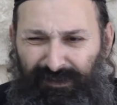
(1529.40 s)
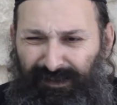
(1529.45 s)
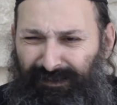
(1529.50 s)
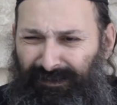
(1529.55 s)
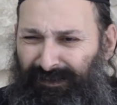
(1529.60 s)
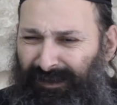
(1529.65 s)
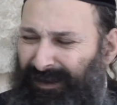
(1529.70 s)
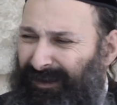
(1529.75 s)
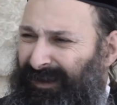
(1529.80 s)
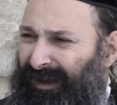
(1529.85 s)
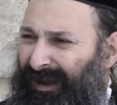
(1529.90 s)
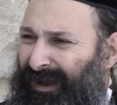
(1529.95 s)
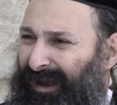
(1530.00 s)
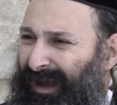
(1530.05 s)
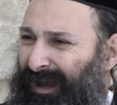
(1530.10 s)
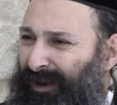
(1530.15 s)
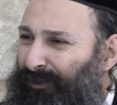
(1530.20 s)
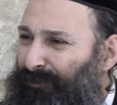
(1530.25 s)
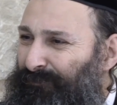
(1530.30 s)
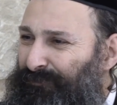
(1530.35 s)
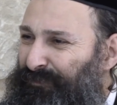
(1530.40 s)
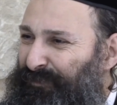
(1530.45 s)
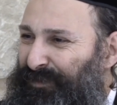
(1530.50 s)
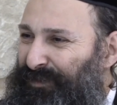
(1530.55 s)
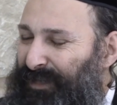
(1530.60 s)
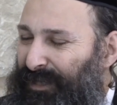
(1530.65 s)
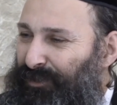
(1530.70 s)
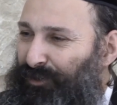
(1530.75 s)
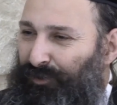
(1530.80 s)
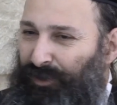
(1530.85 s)
I don't
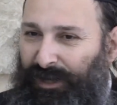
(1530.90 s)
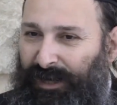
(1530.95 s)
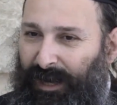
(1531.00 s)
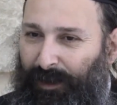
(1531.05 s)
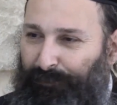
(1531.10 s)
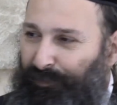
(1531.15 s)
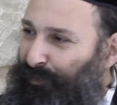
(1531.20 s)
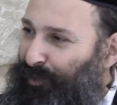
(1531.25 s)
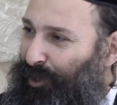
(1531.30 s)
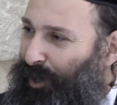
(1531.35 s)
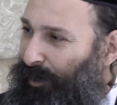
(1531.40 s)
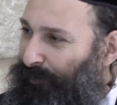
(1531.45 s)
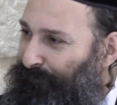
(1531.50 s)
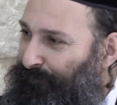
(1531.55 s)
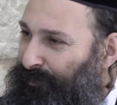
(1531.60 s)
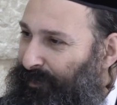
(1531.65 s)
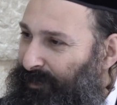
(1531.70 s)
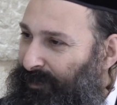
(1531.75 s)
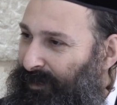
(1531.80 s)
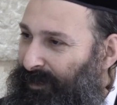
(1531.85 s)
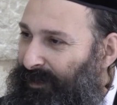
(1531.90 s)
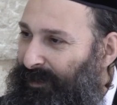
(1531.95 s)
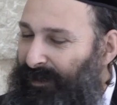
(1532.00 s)
sit on a cup of coffee.